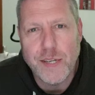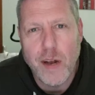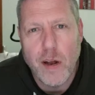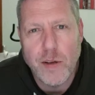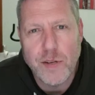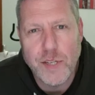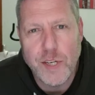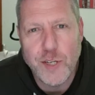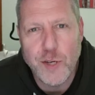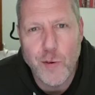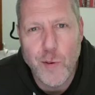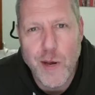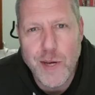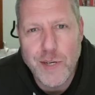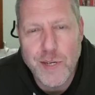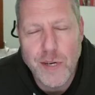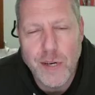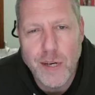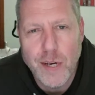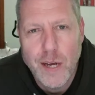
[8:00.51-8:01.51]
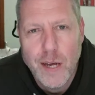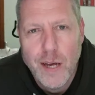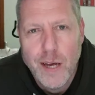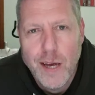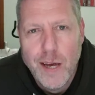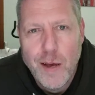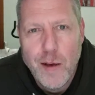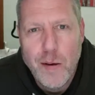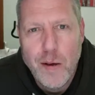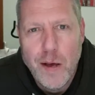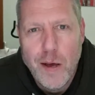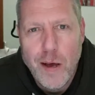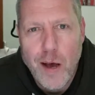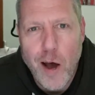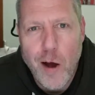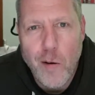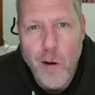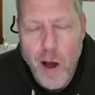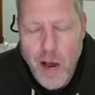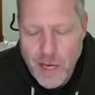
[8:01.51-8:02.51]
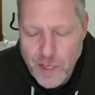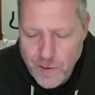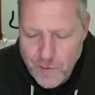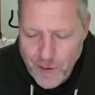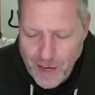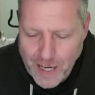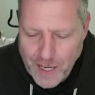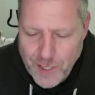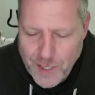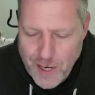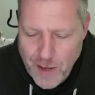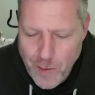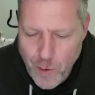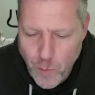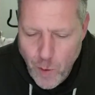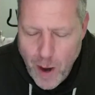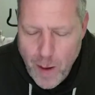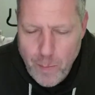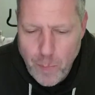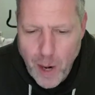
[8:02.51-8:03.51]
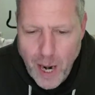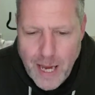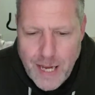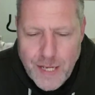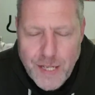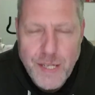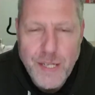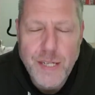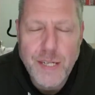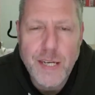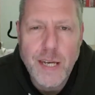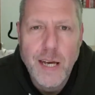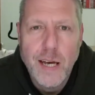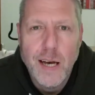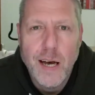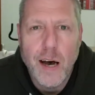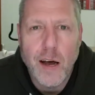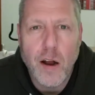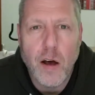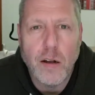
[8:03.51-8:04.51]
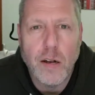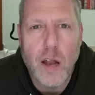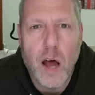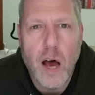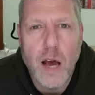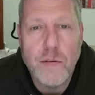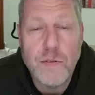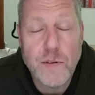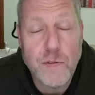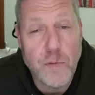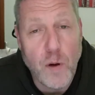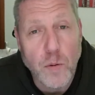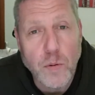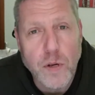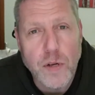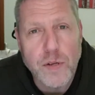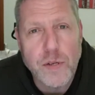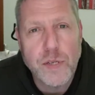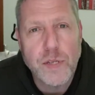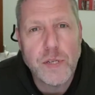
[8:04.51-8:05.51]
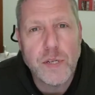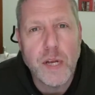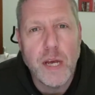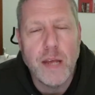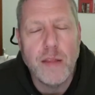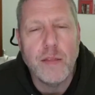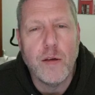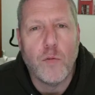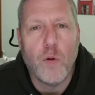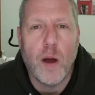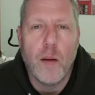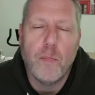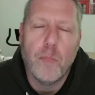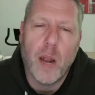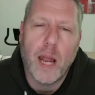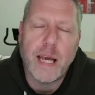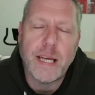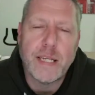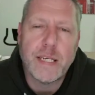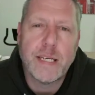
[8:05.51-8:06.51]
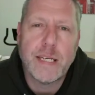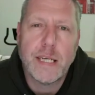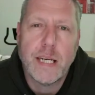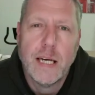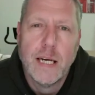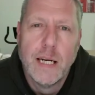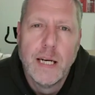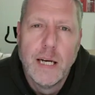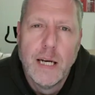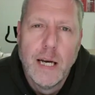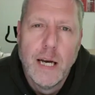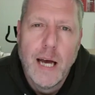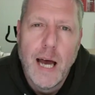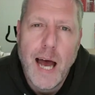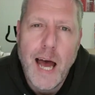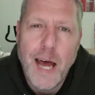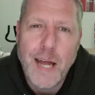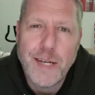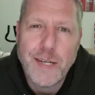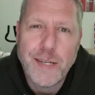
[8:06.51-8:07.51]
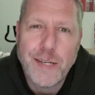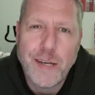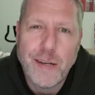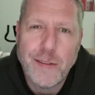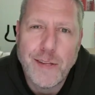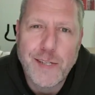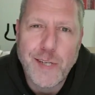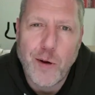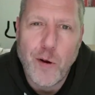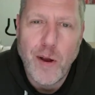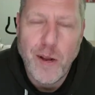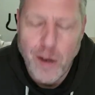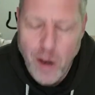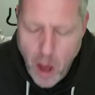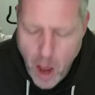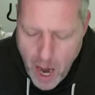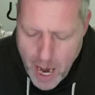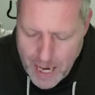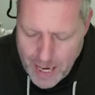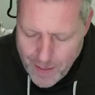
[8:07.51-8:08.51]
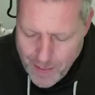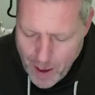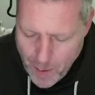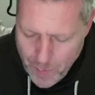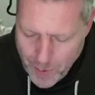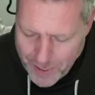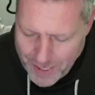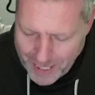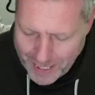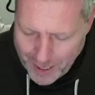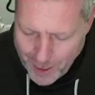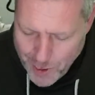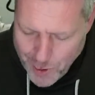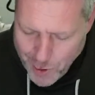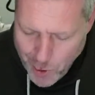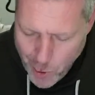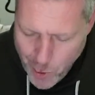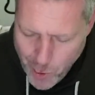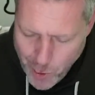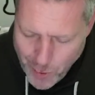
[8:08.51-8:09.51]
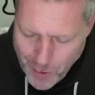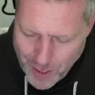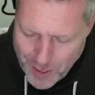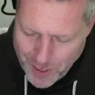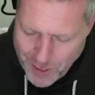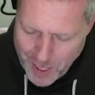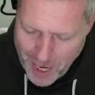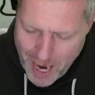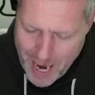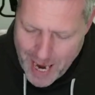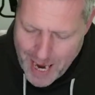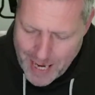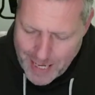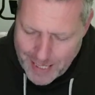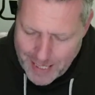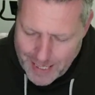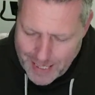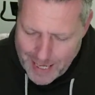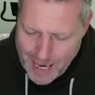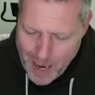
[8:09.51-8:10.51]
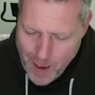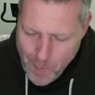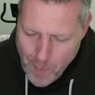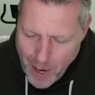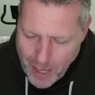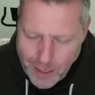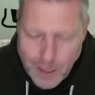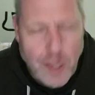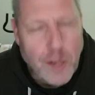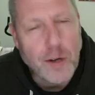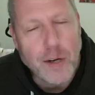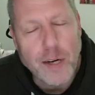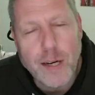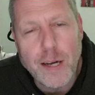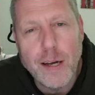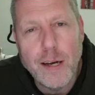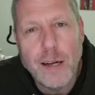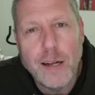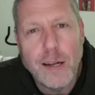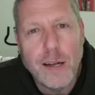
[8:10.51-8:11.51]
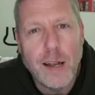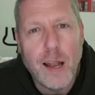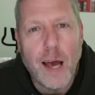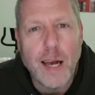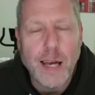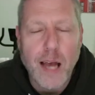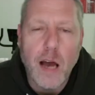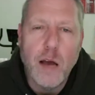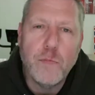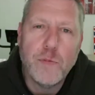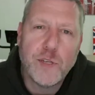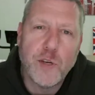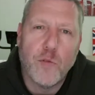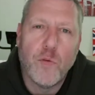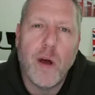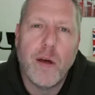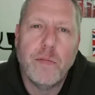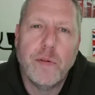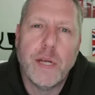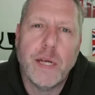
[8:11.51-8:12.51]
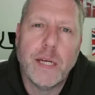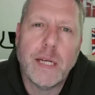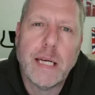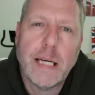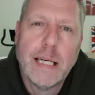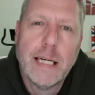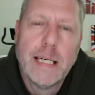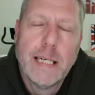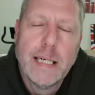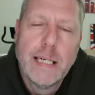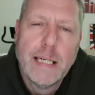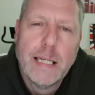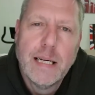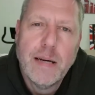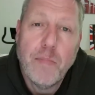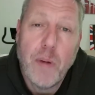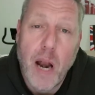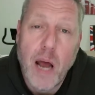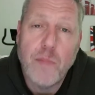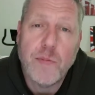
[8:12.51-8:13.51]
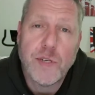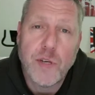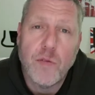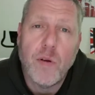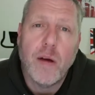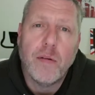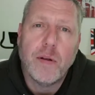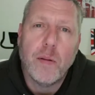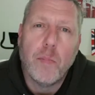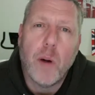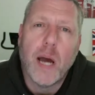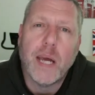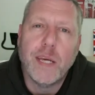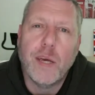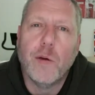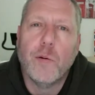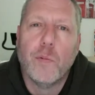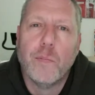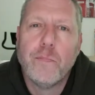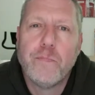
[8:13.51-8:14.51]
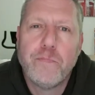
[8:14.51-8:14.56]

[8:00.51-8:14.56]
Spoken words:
and our situation, our eyes fixed in the right place and our lives focused in the right place. And there's a great line in that particular song that says, "It may look like I'm surrounded, but I'm surrounded by you."